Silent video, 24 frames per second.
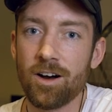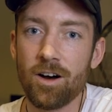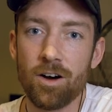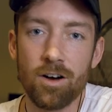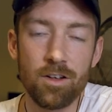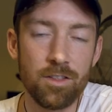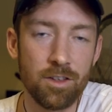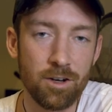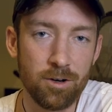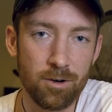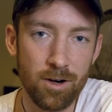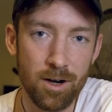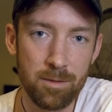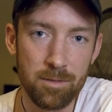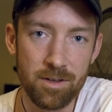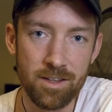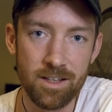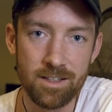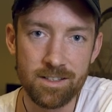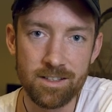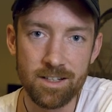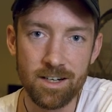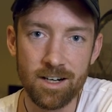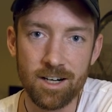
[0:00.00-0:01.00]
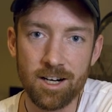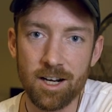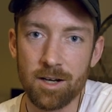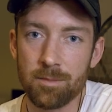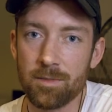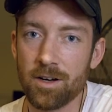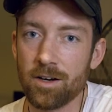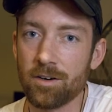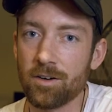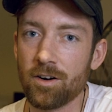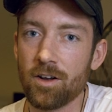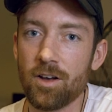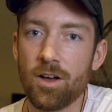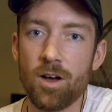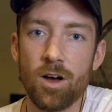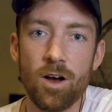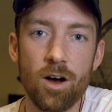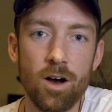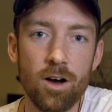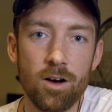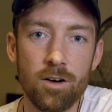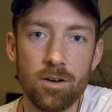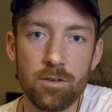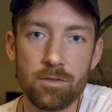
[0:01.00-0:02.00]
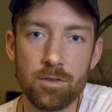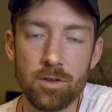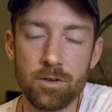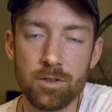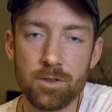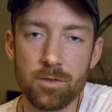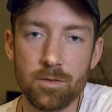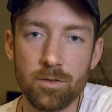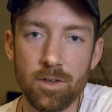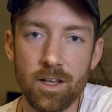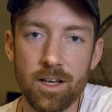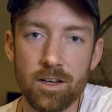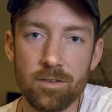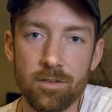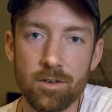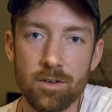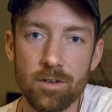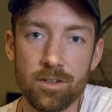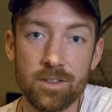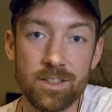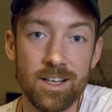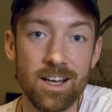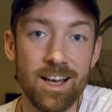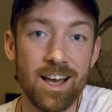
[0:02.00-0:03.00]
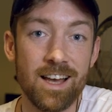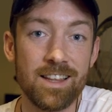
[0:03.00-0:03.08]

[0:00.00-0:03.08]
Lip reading: all the crema that's gonna come out, all of those flavors.